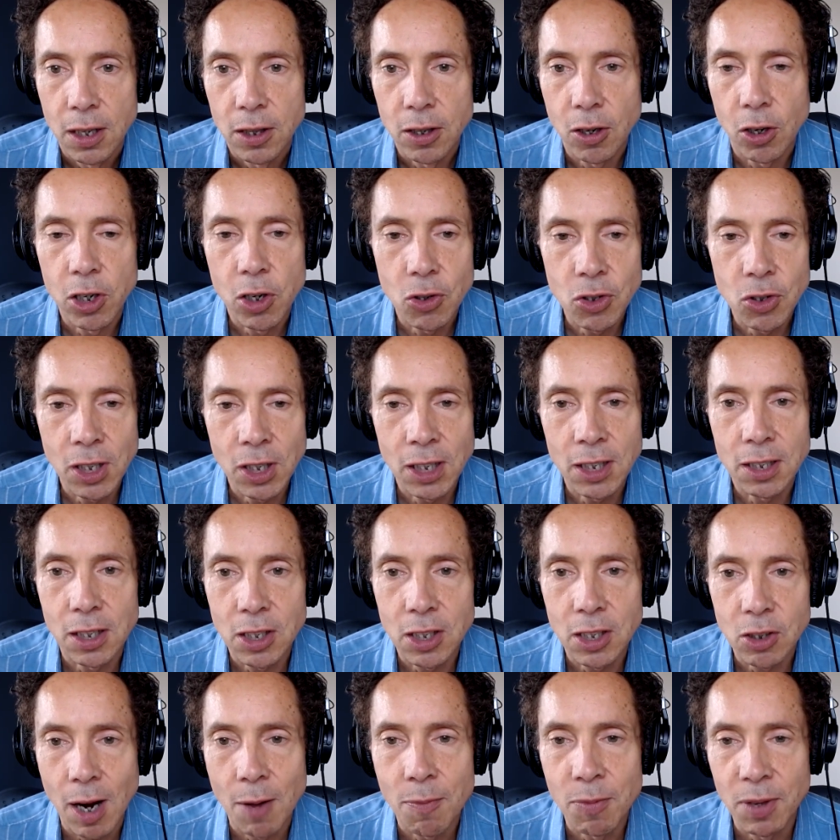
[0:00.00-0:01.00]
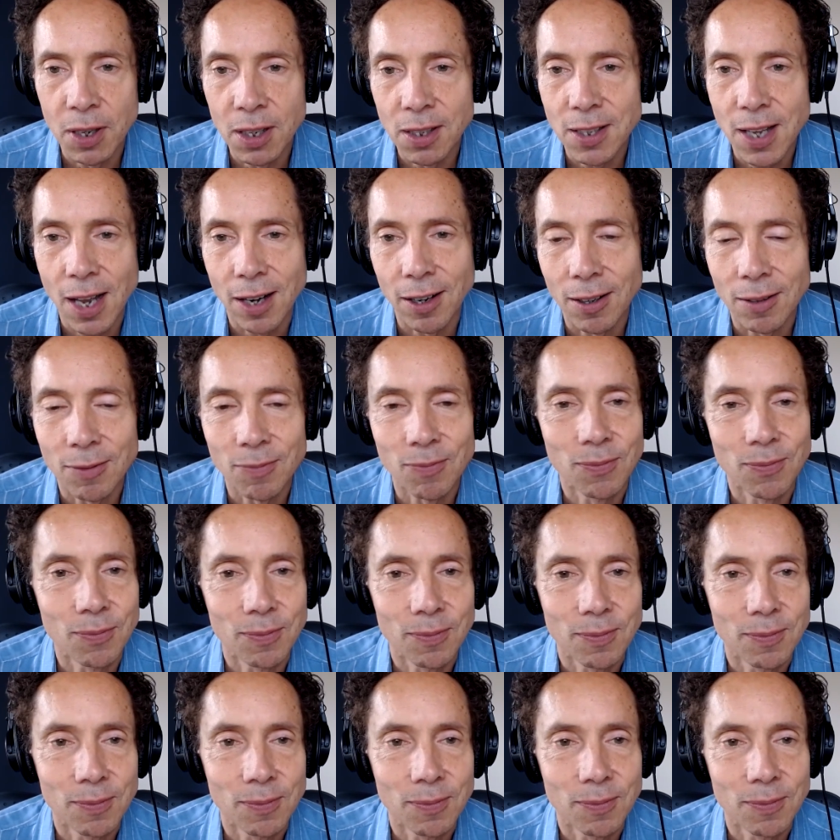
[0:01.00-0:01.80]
They're using it to describe things that are